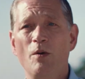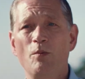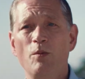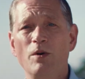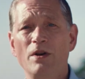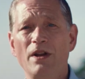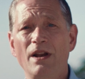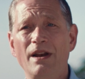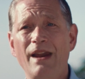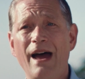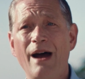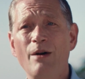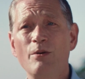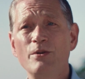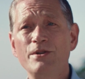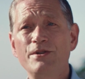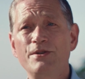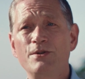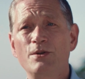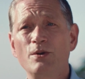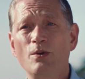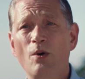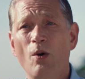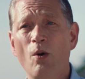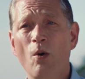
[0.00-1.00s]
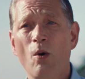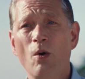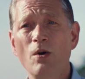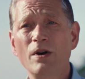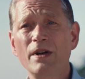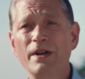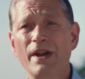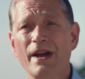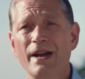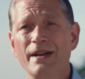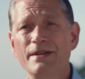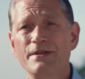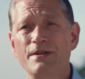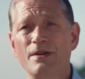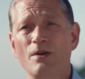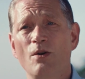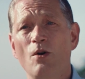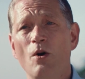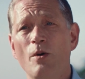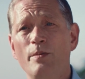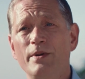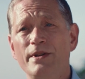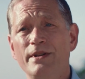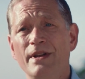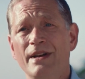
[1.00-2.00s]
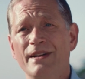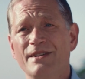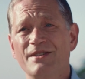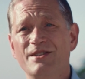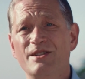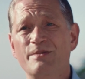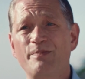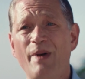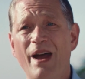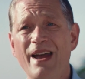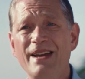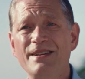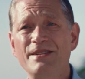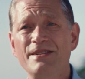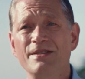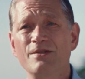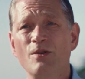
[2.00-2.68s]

will allow us to organize urban space